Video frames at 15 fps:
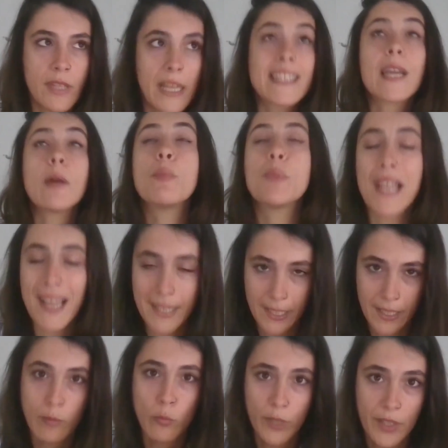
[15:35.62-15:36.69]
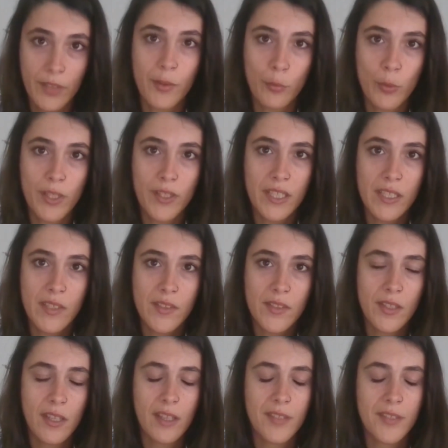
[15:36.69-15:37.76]
and complying with
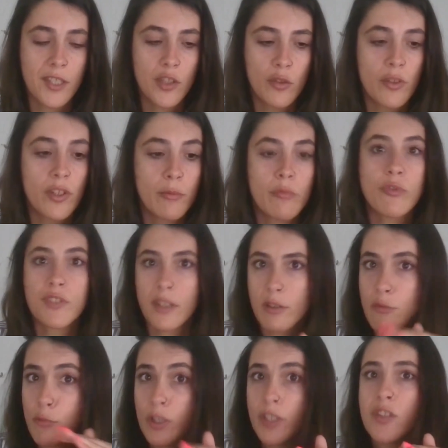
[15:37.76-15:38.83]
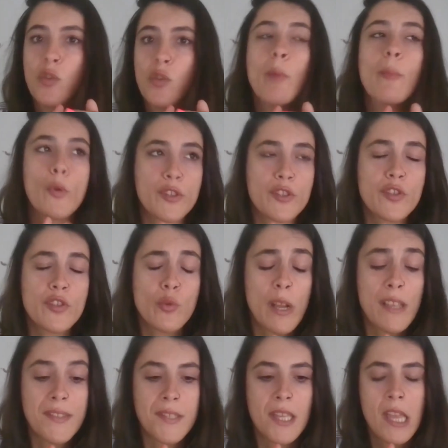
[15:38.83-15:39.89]
these security rules that are really so important to
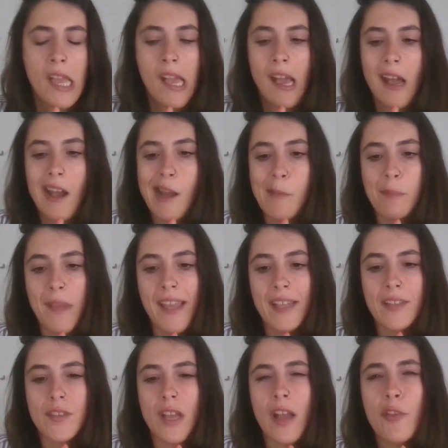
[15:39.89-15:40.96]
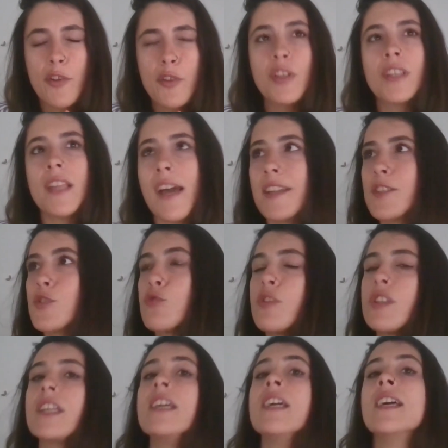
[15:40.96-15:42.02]
us. And other than that, it's
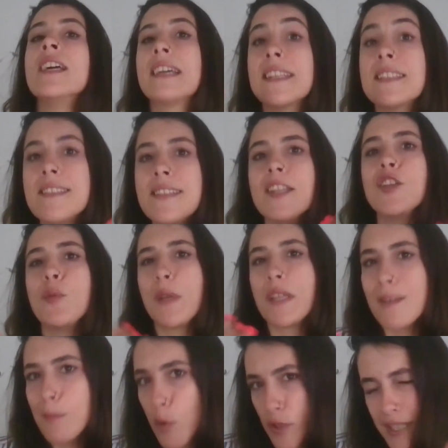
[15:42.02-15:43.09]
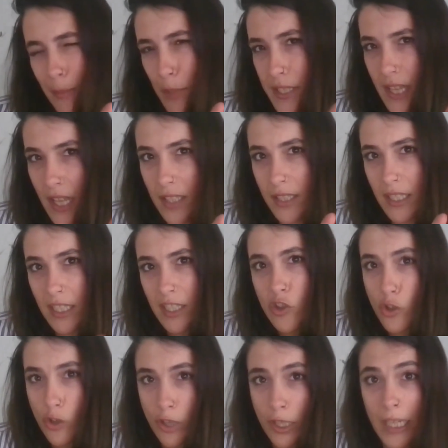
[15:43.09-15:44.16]
really continuing the multimodality
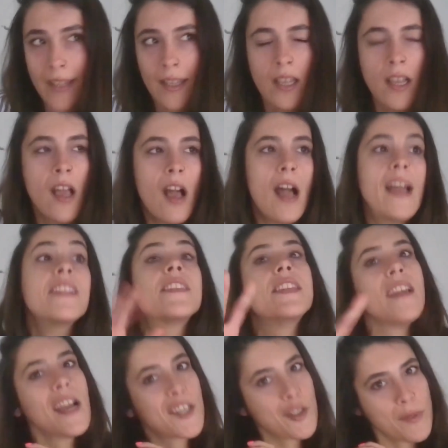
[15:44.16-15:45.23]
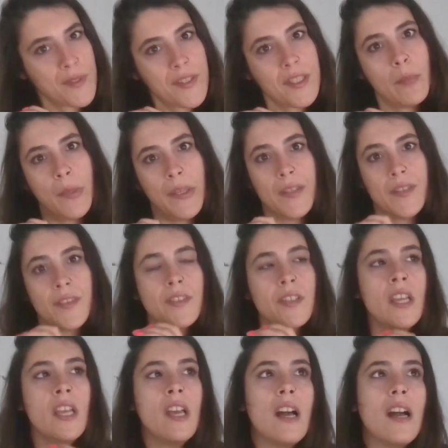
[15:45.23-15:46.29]
journey and the accuracy piece.
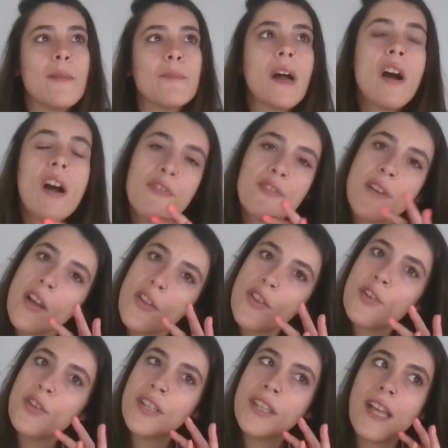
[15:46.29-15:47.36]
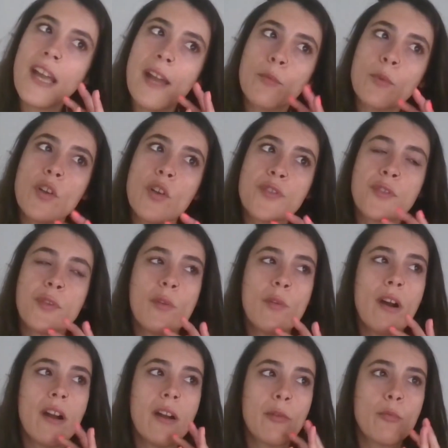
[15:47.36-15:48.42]
Other than that, we also
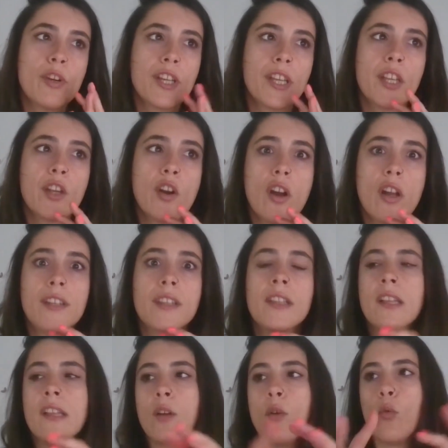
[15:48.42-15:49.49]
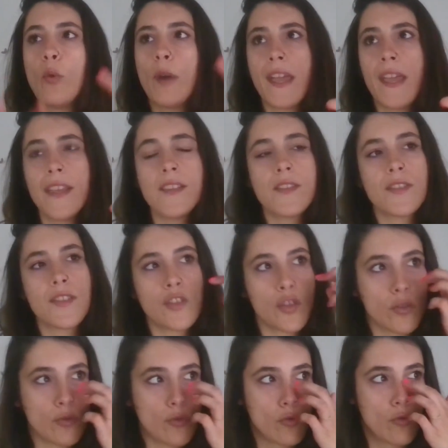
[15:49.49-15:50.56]
are working on ways
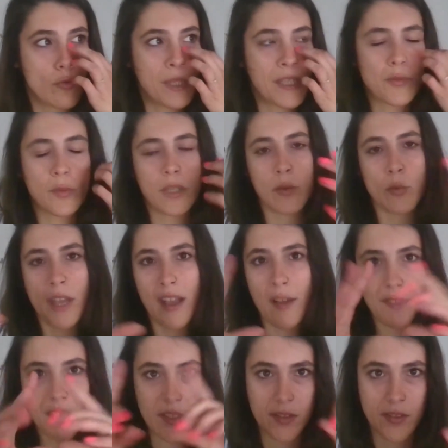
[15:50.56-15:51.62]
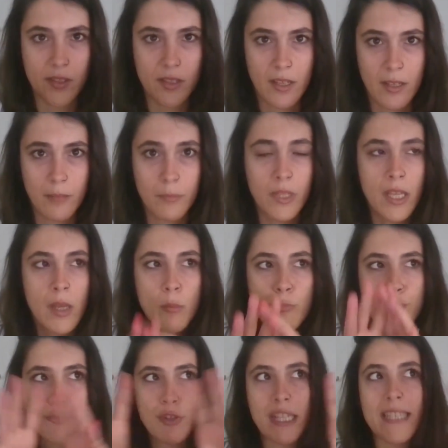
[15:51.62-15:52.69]
to, because we have these
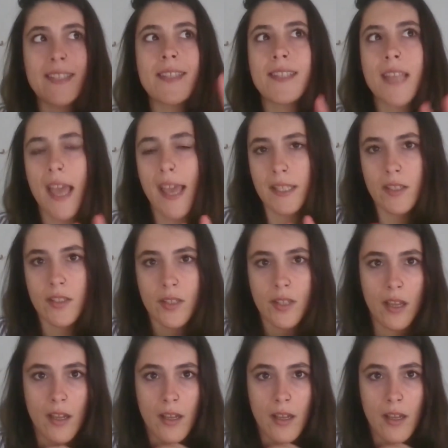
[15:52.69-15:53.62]
preset